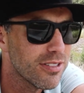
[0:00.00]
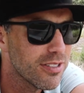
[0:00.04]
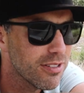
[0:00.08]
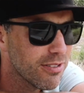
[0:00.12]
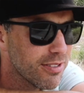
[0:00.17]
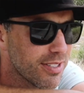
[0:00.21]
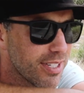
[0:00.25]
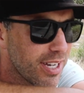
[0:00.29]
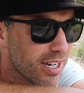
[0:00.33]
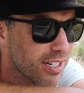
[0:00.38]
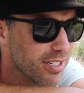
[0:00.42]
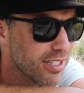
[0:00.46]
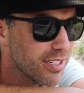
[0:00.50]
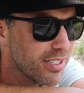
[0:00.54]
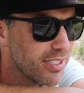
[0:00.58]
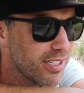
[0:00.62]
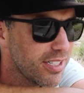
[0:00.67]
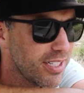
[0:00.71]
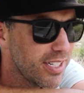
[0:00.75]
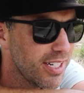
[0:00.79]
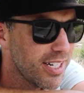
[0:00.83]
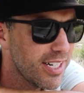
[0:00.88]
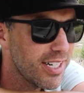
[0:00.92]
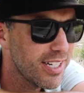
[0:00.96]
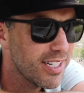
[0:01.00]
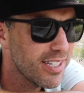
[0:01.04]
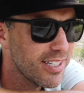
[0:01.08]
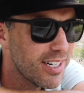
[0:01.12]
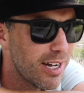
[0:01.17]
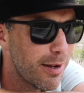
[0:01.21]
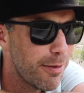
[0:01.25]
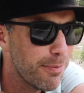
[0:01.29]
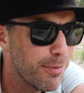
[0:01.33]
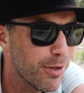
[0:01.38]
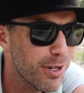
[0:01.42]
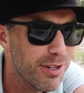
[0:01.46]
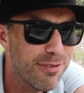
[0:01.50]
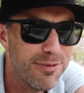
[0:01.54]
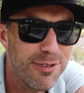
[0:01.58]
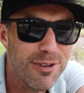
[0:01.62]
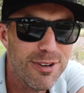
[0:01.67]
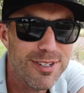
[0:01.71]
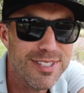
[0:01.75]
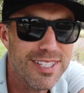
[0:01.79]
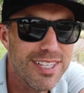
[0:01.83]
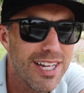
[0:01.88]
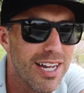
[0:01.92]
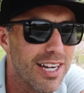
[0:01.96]
So it's actually, I'm looking
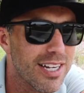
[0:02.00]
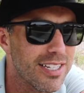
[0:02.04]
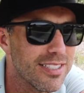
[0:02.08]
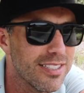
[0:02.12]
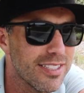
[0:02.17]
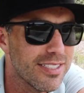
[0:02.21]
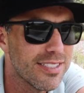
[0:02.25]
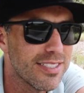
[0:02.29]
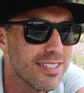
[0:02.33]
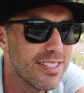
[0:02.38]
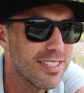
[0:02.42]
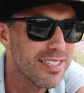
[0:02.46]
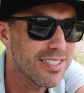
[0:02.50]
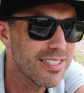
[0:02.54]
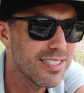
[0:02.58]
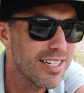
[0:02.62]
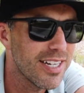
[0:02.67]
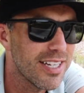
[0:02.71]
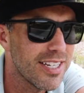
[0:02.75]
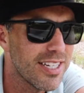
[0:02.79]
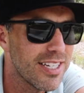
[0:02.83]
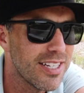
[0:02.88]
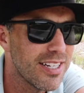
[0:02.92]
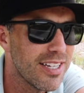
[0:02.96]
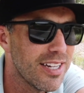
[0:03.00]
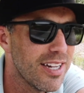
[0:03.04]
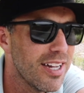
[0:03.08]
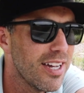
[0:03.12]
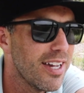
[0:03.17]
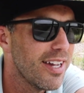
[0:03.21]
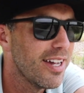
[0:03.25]
forward to that because it's an exciting